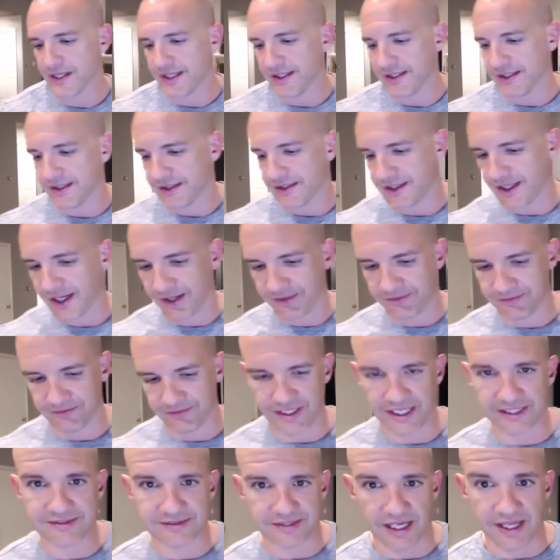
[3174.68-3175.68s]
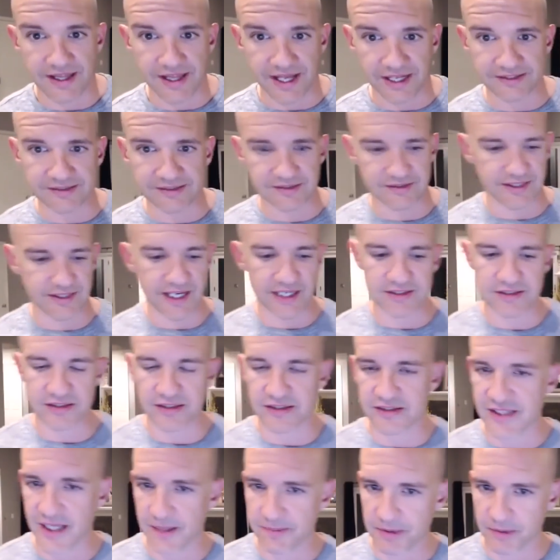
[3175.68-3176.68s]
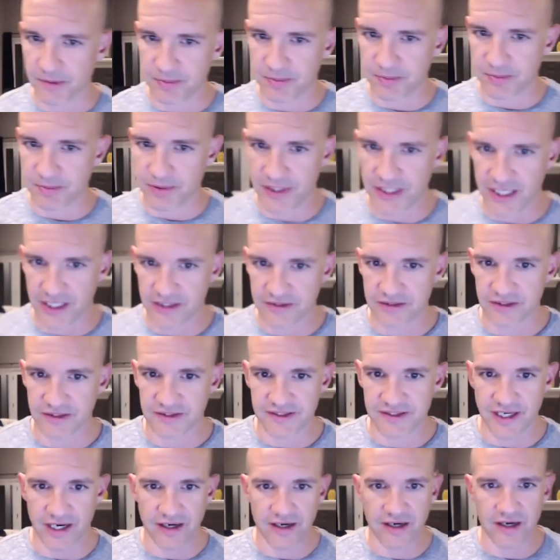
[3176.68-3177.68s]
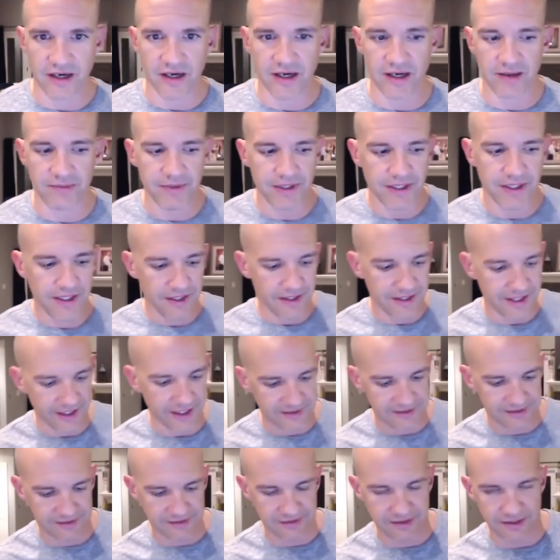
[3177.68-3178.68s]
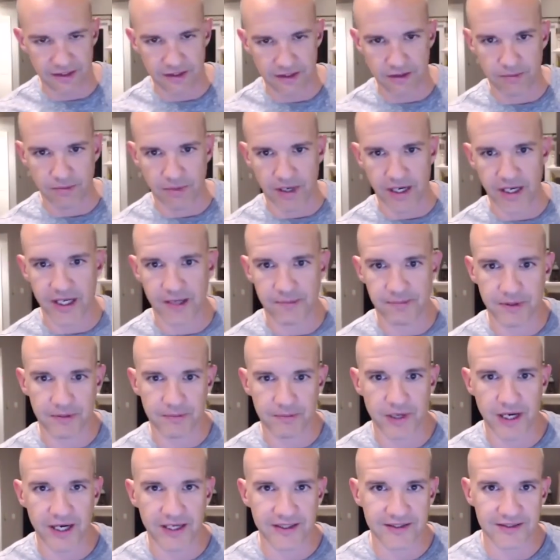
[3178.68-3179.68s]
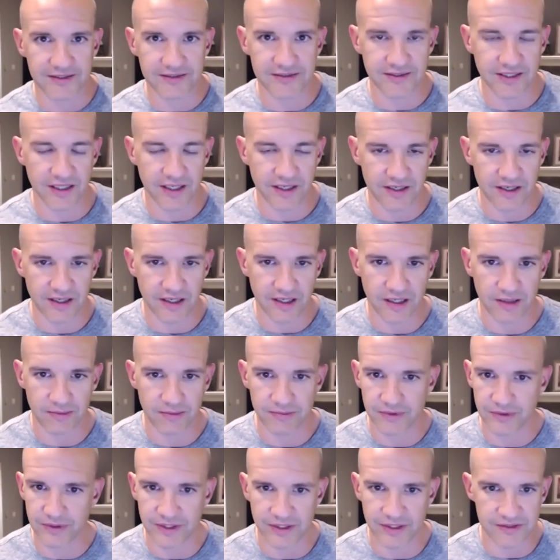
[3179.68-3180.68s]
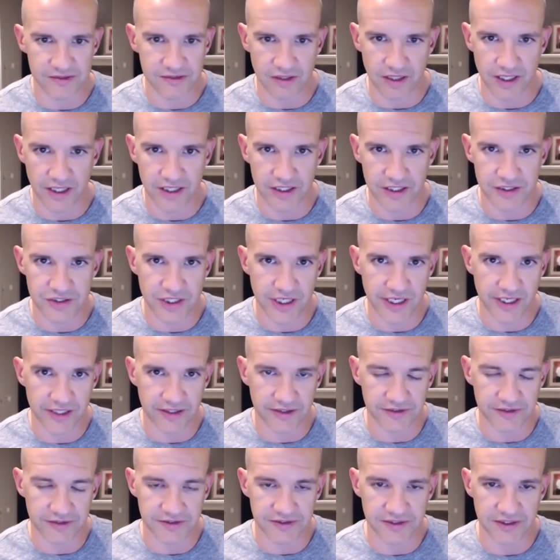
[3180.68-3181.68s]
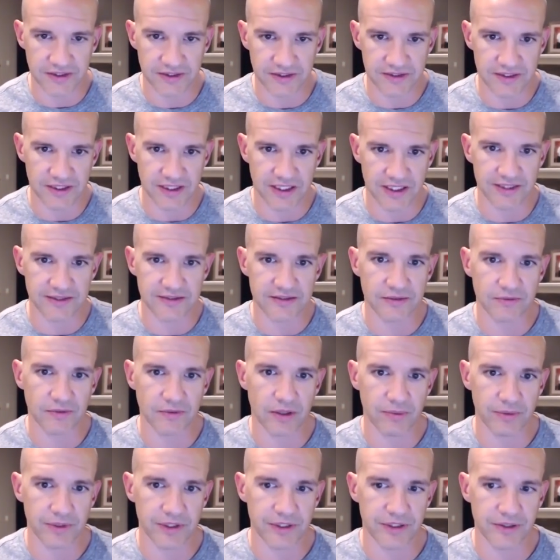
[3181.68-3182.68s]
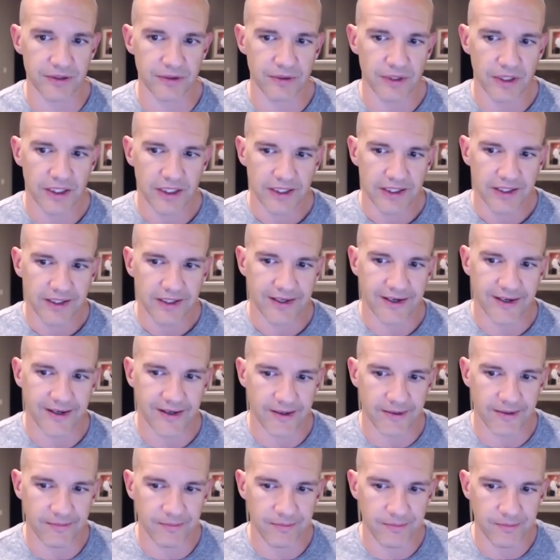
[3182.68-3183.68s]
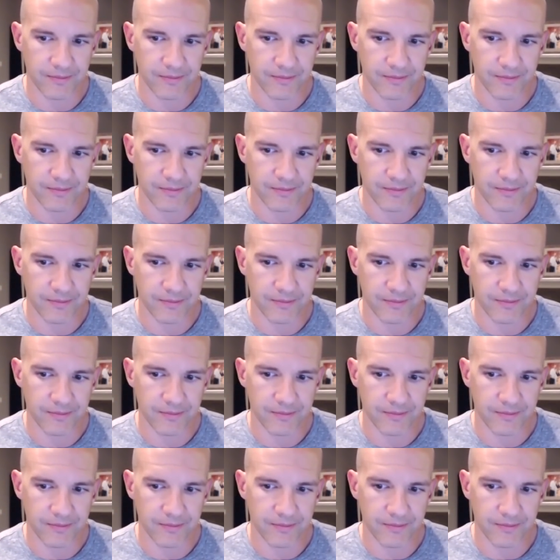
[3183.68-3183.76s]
yeah, that's, and that's, that's just epic pediatrics.com. That's, you know, myepicpractice.com. There's a lot of channels to, to get to what we do. Um,